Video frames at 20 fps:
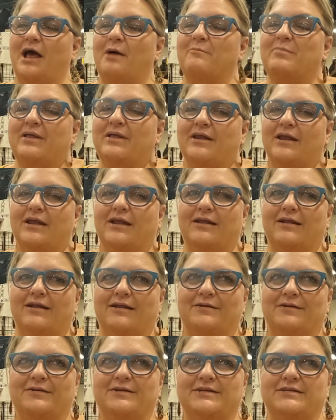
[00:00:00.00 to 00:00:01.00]
But
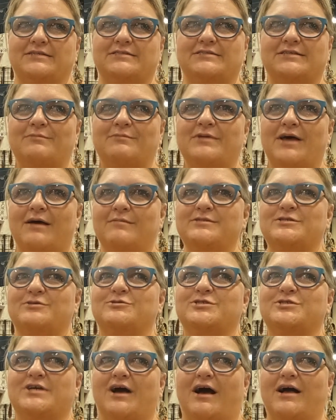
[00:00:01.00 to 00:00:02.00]
sometimes
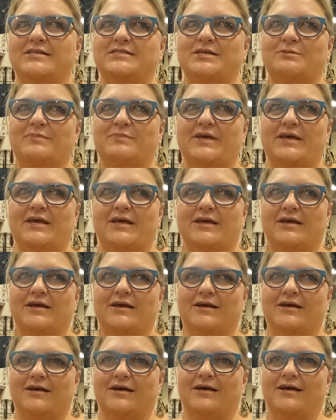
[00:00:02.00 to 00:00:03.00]
there's got to be
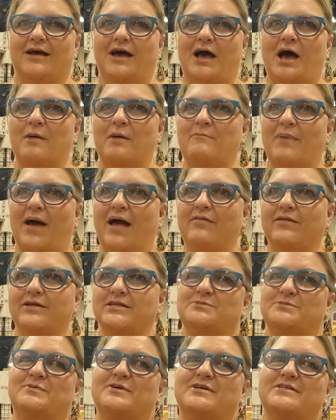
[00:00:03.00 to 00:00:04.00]
a
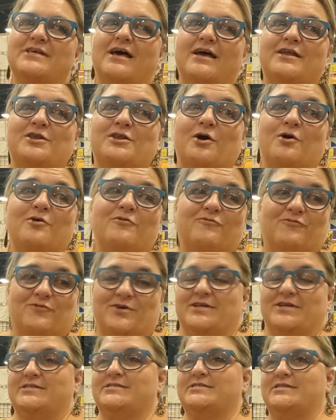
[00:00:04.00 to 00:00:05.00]
balance, because I know
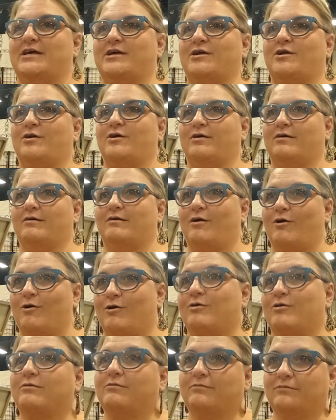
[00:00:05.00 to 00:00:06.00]
friends that
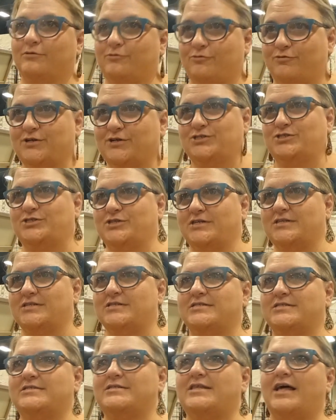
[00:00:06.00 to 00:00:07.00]
are
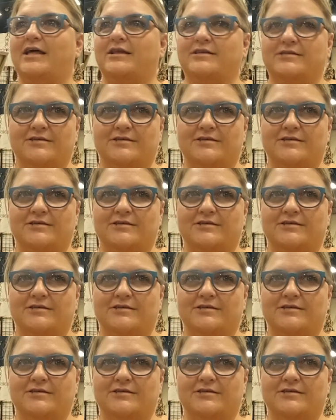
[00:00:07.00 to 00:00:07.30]
Christians that,